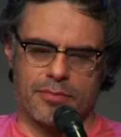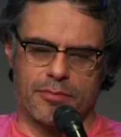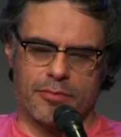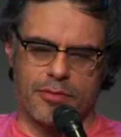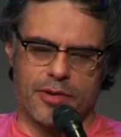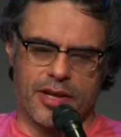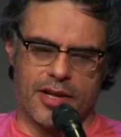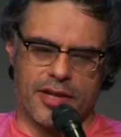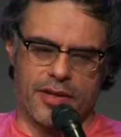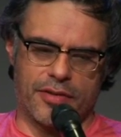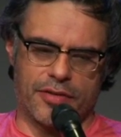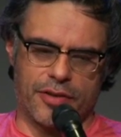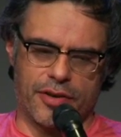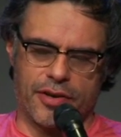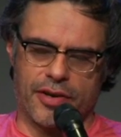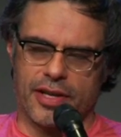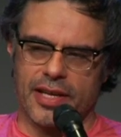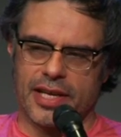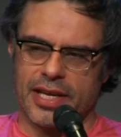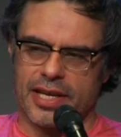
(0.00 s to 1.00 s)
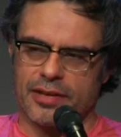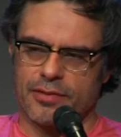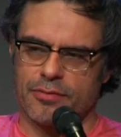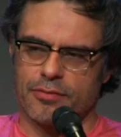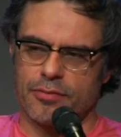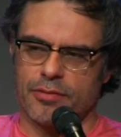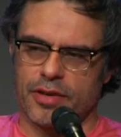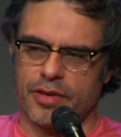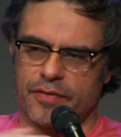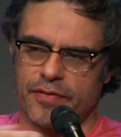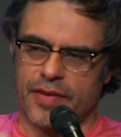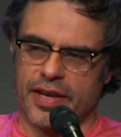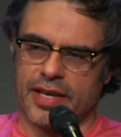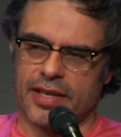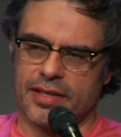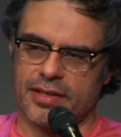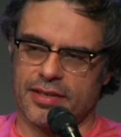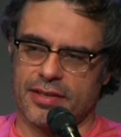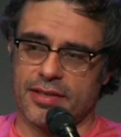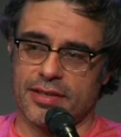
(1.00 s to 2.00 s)
with early would
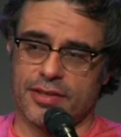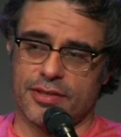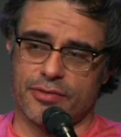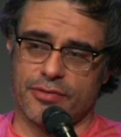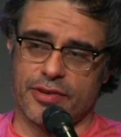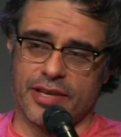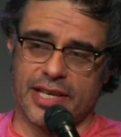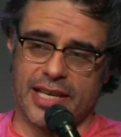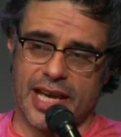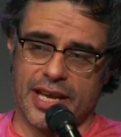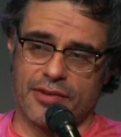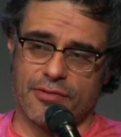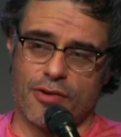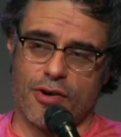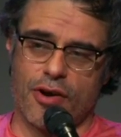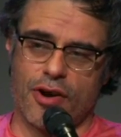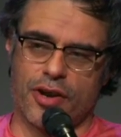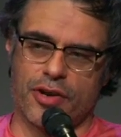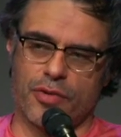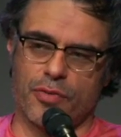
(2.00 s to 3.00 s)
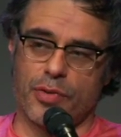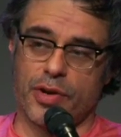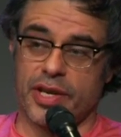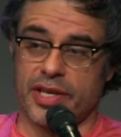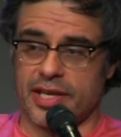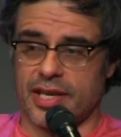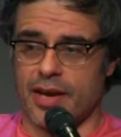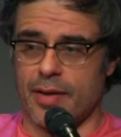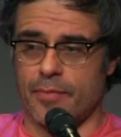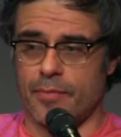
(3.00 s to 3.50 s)
affect the story later on, or we'd